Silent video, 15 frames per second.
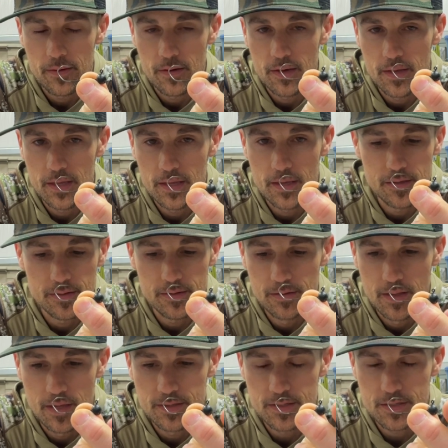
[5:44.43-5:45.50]

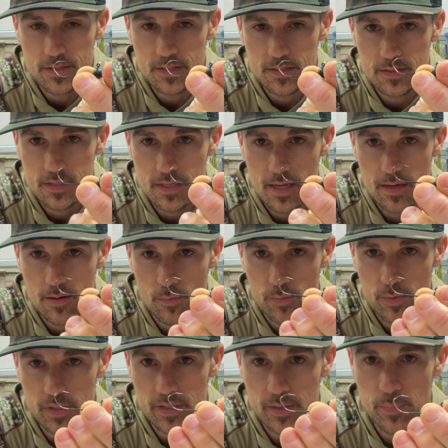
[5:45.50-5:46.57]
they just stay
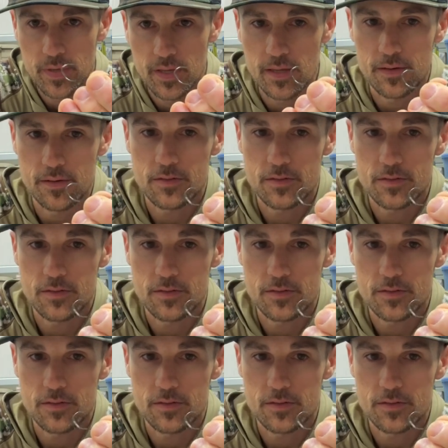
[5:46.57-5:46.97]
really pinned.